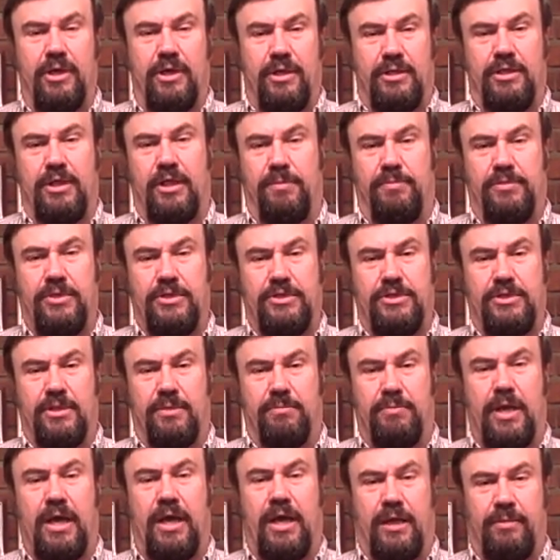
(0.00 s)
that a piece of the
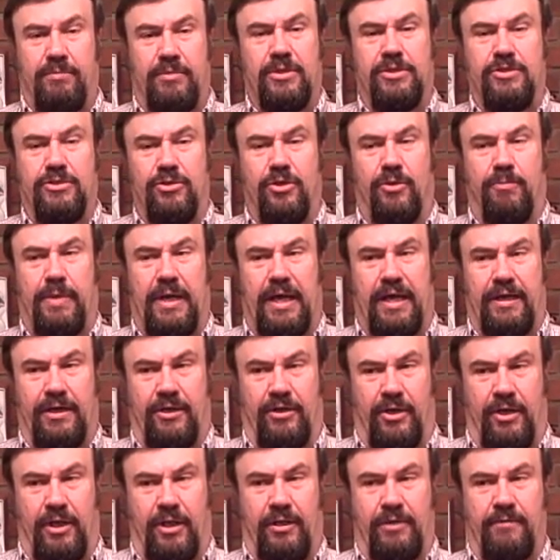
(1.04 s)
pie beats no pie at
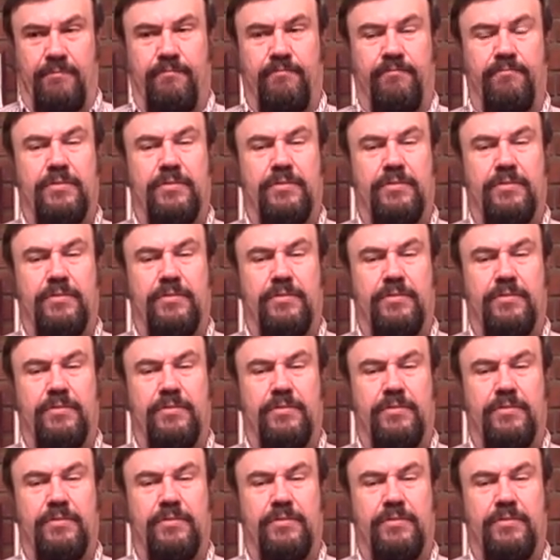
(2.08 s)
all.